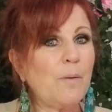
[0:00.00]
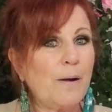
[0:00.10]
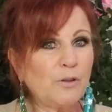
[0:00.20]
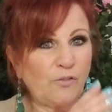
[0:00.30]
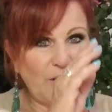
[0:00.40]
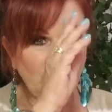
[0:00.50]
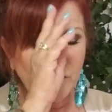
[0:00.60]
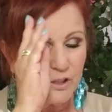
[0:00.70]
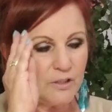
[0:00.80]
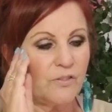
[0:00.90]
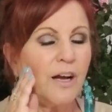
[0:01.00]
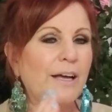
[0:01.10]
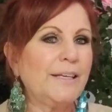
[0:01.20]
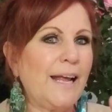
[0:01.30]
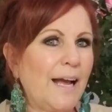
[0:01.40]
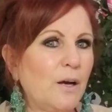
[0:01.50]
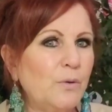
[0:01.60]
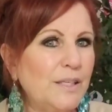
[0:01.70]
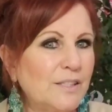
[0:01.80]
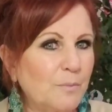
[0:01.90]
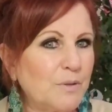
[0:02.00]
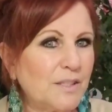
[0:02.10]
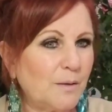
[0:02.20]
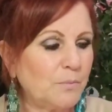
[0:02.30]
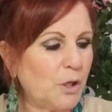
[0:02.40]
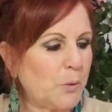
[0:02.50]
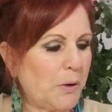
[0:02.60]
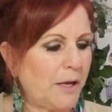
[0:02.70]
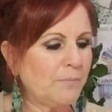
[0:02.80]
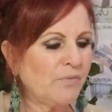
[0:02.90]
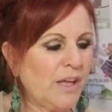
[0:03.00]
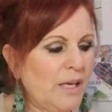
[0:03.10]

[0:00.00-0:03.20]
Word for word: about the faithfulness of God and how he's up to something great.